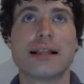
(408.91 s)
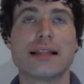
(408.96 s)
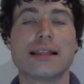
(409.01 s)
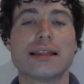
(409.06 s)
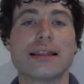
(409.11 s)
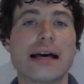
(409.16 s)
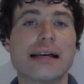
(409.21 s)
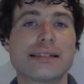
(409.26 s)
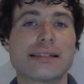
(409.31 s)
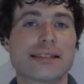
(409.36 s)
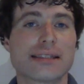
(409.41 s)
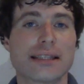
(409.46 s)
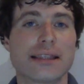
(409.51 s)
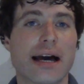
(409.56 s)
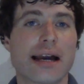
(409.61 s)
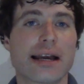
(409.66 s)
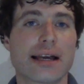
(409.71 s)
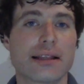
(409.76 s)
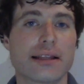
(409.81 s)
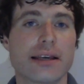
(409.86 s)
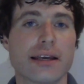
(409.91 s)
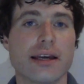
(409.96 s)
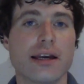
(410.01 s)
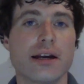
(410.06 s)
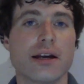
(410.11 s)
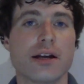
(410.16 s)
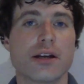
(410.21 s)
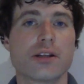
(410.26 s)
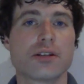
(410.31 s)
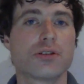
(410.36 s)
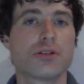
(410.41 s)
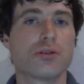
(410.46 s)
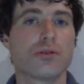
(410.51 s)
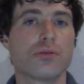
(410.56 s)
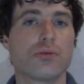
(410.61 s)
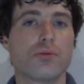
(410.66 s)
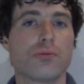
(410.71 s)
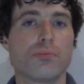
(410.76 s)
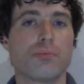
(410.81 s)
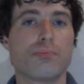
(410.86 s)
less likely
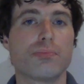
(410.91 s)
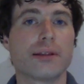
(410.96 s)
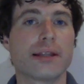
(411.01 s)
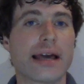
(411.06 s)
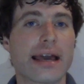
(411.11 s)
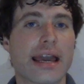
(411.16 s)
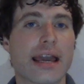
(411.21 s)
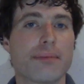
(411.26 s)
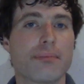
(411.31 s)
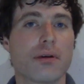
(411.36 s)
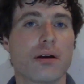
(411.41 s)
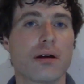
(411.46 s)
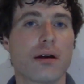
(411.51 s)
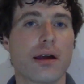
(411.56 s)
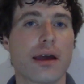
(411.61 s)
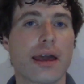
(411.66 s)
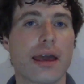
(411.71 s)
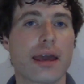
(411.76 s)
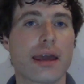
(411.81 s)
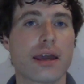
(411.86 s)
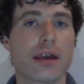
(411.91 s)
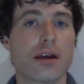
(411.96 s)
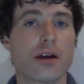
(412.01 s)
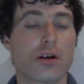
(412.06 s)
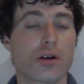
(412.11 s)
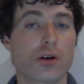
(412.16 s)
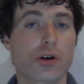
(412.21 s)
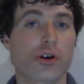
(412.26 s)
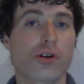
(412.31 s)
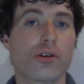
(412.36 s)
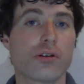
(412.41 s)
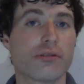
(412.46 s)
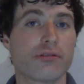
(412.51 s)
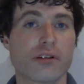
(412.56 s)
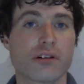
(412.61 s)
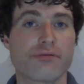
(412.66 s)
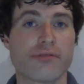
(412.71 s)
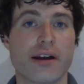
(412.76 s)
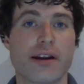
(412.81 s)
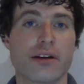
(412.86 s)
to blame a girl
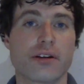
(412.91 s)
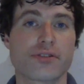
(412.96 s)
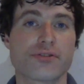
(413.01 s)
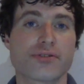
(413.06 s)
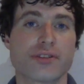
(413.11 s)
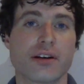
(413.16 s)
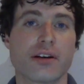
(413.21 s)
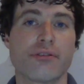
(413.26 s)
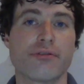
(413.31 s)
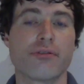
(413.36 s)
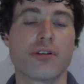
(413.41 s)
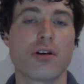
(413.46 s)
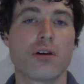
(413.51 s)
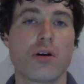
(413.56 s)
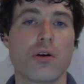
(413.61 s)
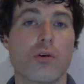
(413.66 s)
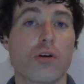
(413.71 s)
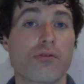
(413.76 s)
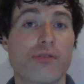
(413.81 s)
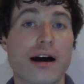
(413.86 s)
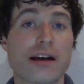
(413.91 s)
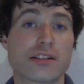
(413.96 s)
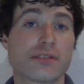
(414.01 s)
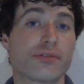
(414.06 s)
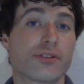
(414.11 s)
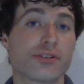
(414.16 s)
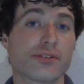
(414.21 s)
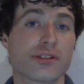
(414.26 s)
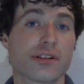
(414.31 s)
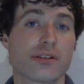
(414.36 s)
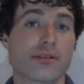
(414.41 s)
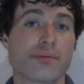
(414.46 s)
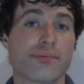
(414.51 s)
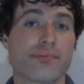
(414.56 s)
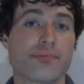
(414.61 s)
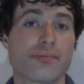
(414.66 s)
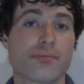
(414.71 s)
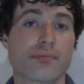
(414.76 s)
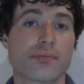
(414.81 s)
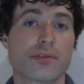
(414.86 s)
for defending herself or vice versa.
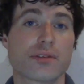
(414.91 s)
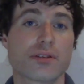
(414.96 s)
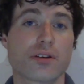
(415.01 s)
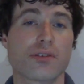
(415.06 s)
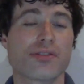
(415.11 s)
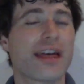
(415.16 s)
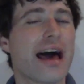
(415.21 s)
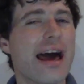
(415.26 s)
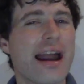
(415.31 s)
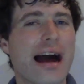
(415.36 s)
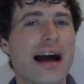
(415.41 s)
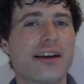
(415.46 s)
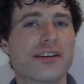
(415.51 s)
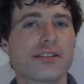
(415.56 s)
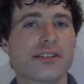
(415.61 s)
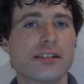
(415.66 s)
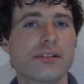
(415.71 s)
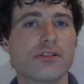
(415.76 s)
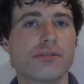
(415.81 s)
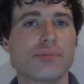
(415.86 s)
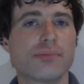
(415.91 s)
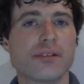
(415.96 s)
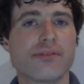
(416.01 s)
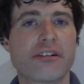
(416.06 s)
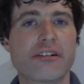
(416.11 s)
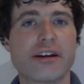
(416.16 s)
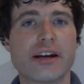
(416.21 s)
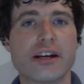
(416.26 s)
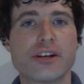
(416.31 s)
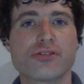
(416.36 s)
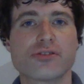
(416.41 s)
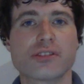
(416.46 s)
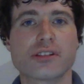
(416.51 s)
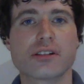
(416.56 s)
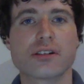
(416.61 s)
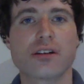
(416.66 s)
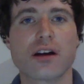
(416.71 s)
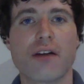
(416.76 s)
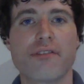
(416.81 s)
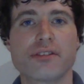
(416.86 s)
So that, I just think, would be a very
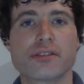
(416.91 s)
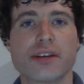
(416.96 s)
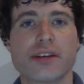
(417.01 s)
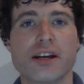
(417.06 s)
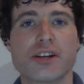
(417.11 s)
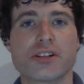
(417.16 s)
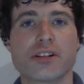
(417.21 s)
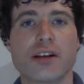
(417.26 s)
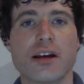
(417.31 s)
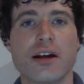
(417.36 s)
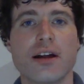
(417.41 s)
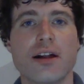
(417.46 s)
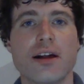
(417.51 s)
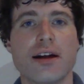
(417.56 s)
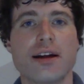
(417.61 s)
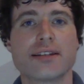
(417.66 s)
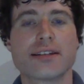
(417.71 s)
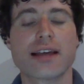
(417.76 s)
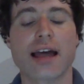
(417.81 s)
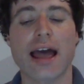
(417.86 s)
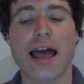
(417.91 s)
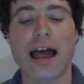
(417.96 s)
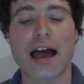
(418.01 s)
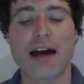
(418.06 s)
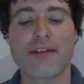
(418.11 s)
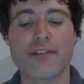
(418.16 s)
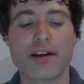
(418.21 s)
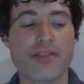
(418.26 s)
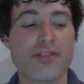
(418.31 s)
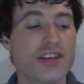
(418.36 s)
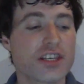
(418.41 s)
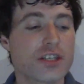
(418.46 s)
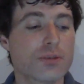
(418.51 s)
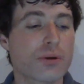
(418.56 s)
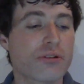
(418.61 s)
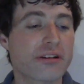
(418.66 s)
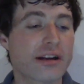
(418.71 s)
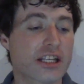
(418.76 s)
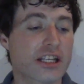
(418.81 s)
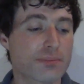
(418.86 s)
interesting conversation to have. And this is
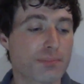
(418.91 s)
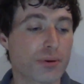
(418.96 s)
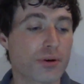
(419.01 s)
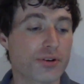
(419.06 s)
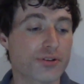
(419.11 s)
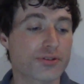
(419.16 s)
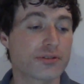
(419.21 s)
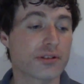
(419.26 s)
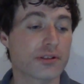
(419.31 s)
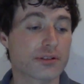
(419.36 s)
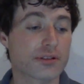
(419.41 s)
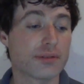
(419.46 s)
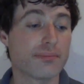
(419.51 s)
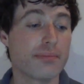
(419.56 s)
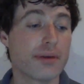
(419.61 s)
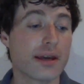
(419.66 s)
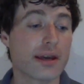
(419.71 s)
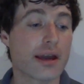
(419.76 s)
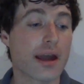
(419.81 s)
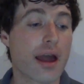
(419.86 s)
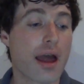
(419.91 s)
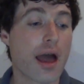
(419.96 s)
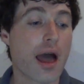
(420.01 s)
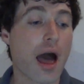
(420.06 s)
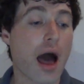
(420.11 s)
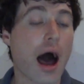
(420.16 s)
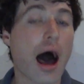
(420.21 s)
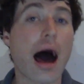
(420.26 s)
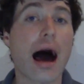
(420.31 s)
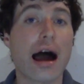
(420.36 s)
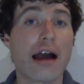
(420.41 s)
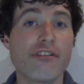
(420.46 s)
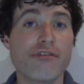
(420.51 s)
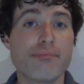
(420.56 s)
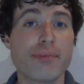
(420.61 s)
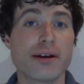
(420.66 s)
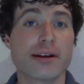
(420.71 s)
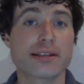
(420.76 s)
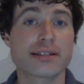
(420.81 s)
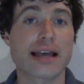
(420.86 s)
where it gets personal to me.
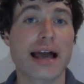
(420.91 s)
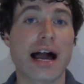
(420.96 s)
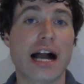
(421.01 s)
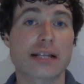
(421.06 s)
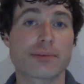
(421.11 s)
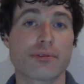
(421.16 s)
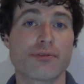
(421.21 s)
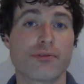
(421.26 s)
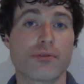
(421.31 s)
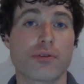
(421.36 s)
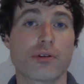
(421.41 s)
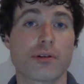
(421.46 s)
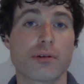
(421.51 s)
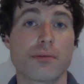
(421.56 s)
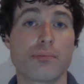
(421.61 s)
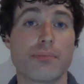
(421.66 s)
I've been attacked before